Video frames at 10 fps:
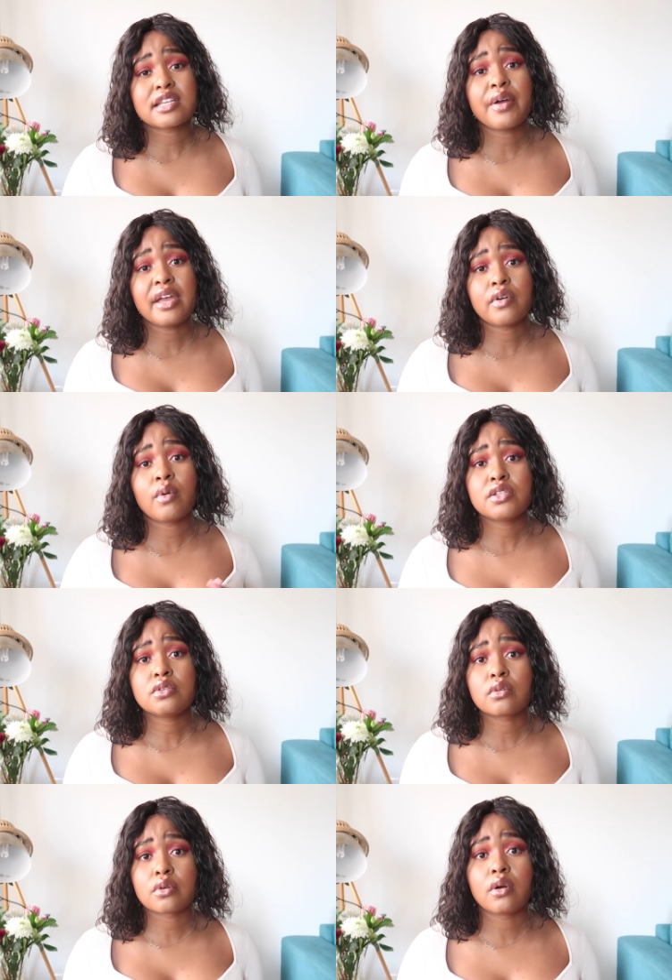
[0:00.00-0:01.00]
However, once
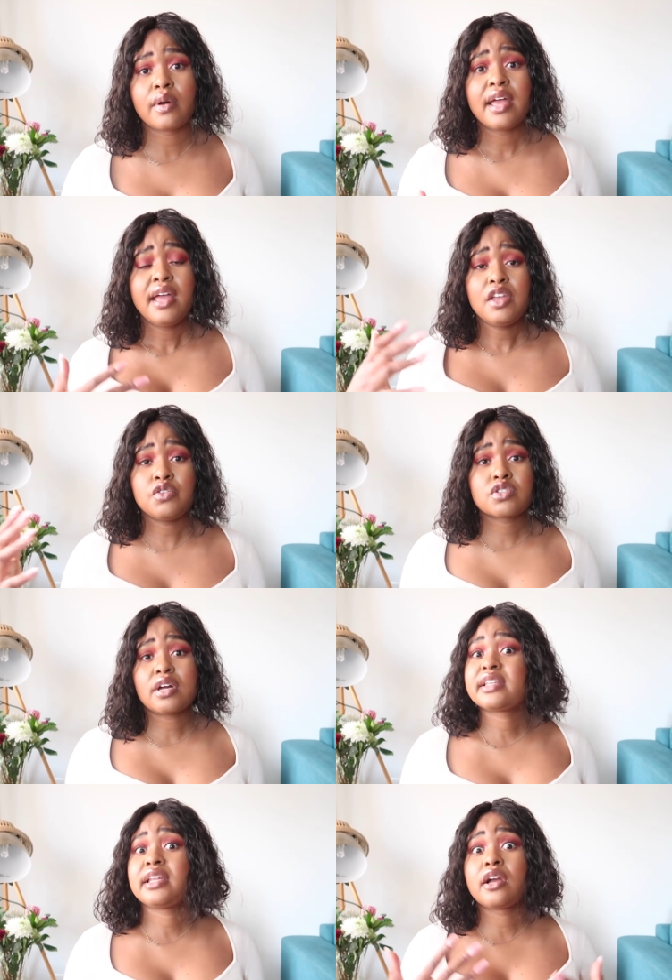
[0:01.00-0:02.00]
you grow and you
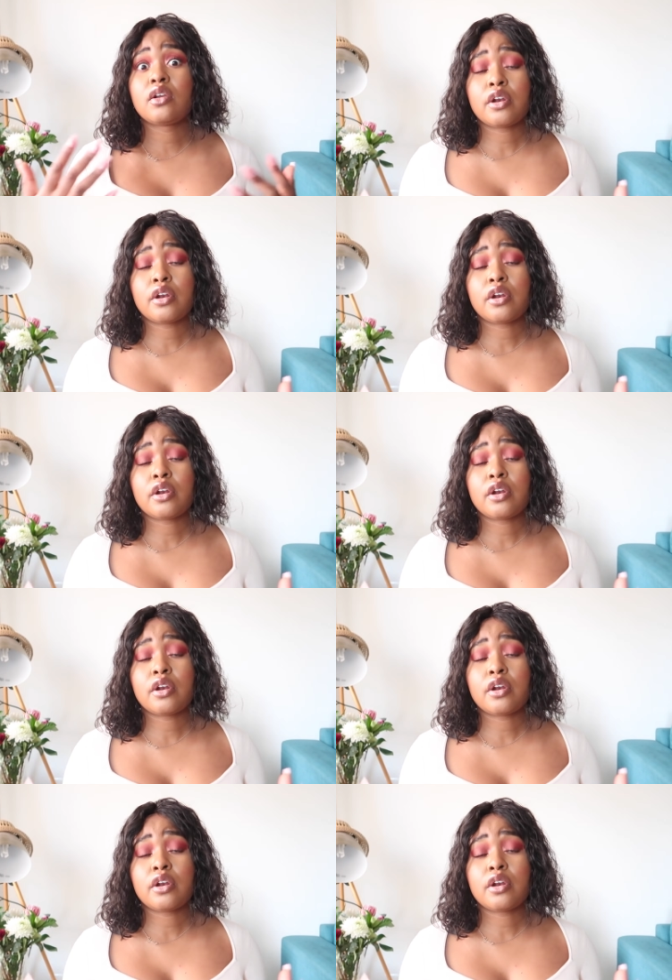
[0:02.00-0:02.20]
start getting a